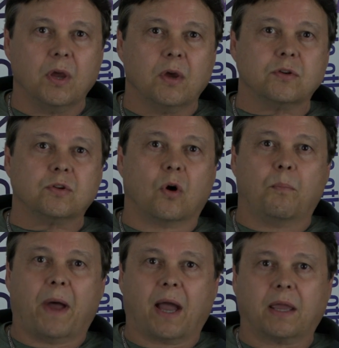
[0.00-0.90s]
So
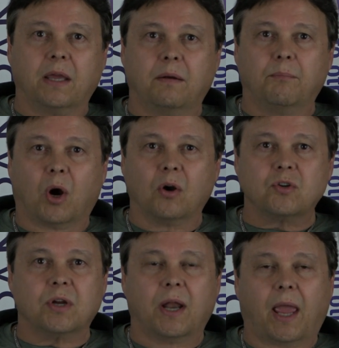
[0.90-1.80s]
back in
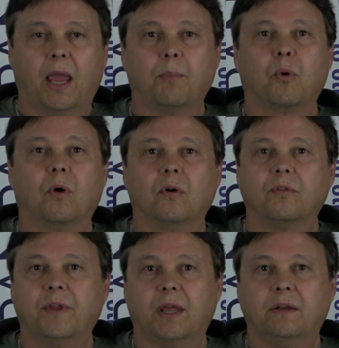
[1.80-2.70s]
March and April,
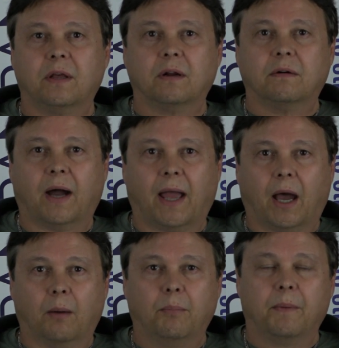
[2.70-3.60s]
they did a
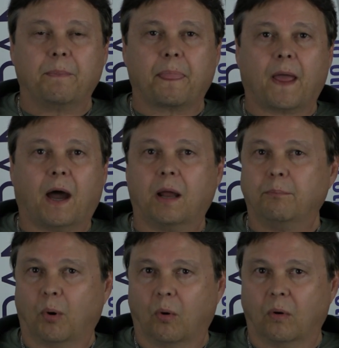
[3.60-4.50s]
lab on
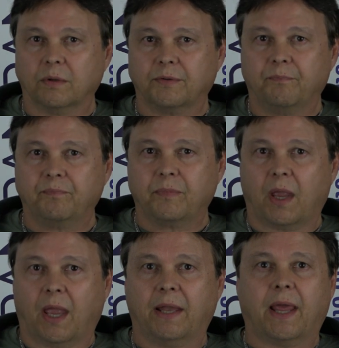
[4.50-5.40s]
Bold,
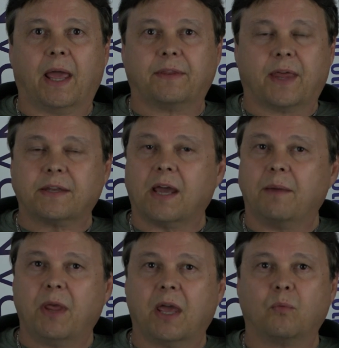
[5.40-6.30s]
and at that time
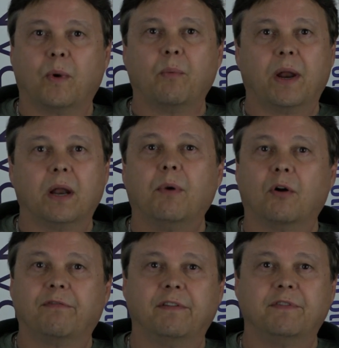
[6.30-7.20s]
they had rewritten about
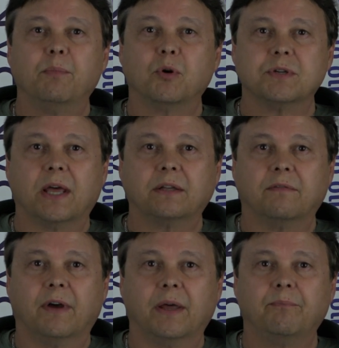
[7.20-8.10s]
50% of
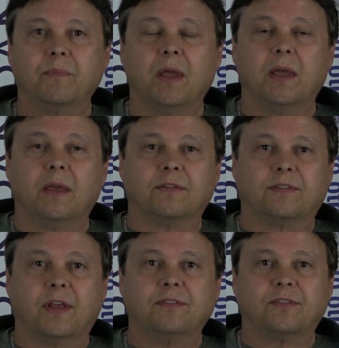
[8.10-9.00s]
it.
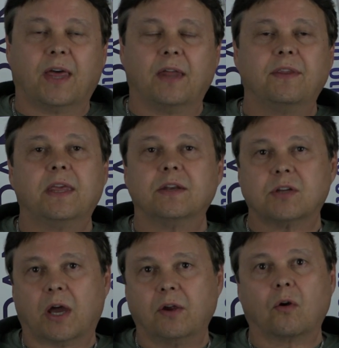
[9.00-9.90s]
Since then, the
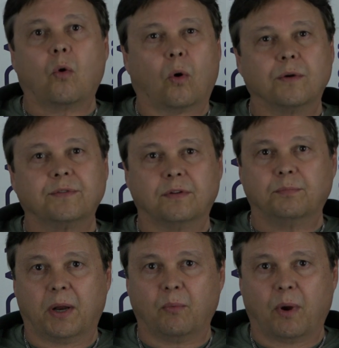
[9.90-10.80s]
entire course has
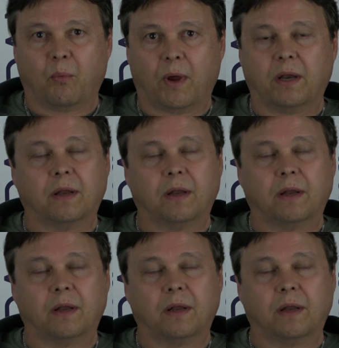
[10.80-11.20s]
been rewritten.